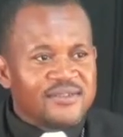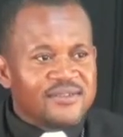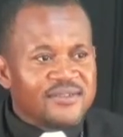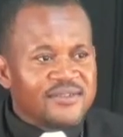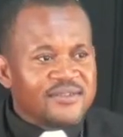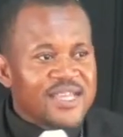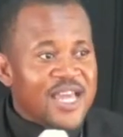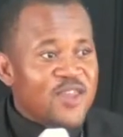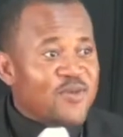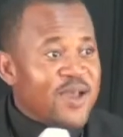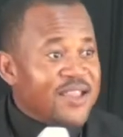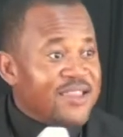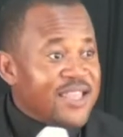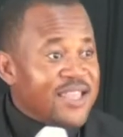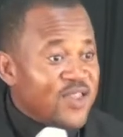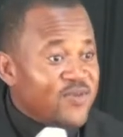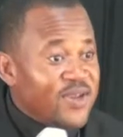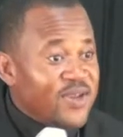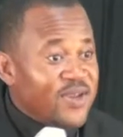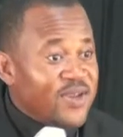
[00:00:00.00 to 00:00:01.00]
That's why at
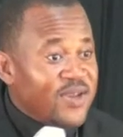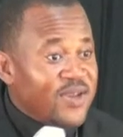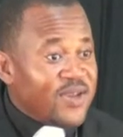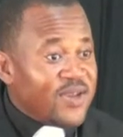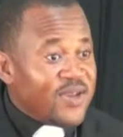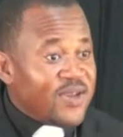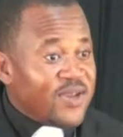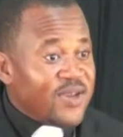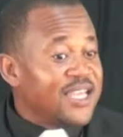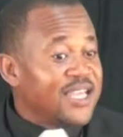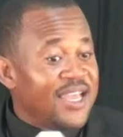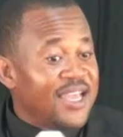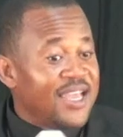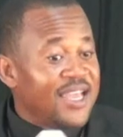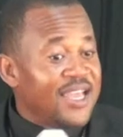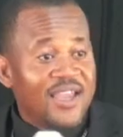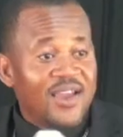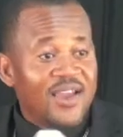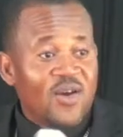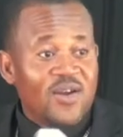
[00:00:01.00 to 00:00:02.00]
times when she sings uh,
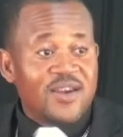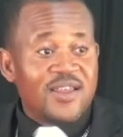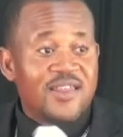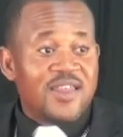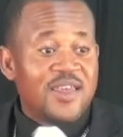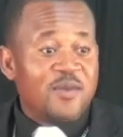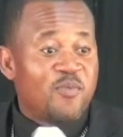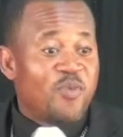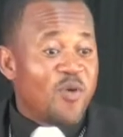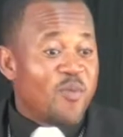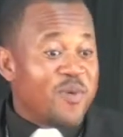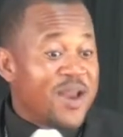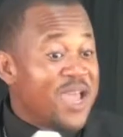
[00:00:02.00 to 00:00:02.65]
all this hip hop now,